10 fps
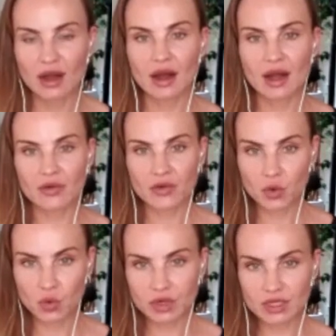I
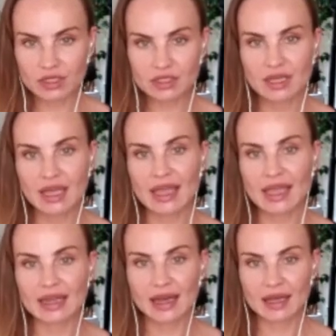recorded
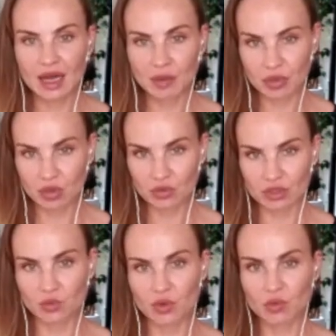and I upload
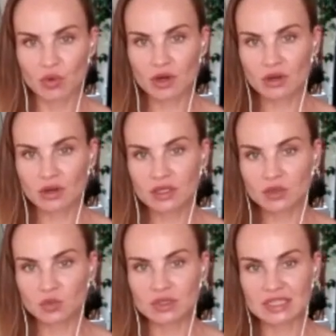it. We work on it.
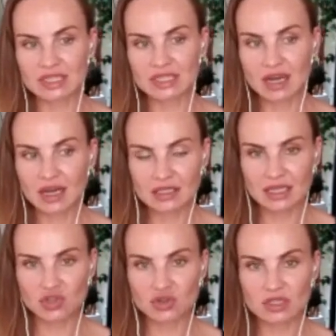We discuss
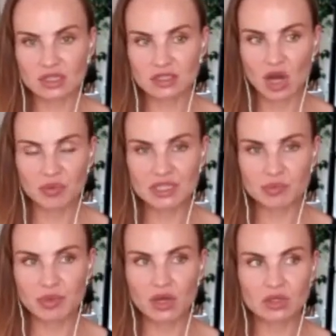interesting topics because